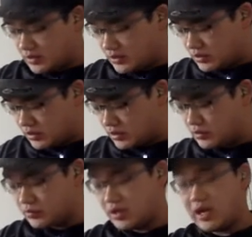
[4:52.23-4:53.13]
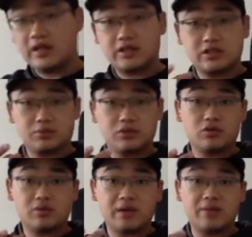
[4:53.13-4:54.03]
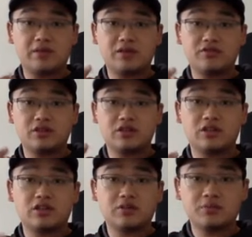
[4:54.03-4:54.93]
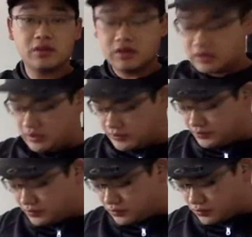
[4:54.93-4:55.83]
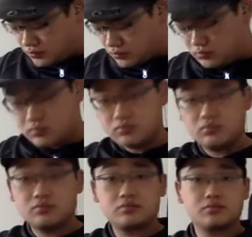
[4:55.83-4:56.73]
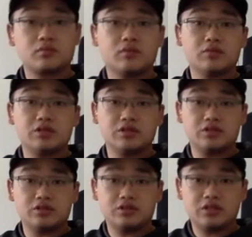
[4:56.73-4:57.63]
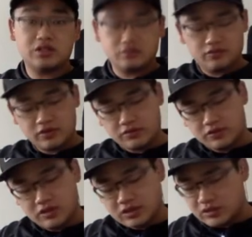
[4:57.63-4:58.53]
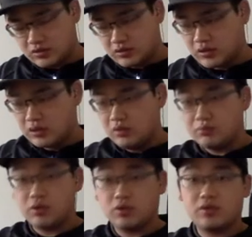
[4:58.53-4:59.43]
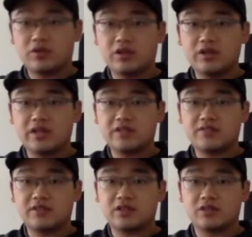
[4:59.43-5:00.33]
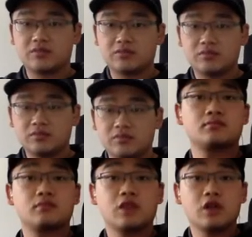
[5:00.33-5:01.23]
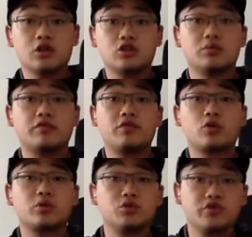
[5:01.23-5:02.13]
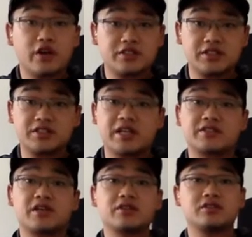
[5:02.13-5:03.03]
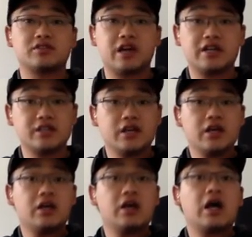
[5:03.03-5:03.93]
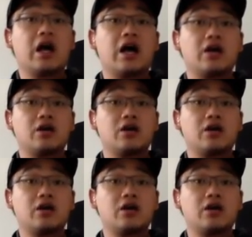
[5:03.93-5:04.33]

So I like to pull with my middle finger here, but you can feel free to pull with your index finger. So before we move on to this next exercise, I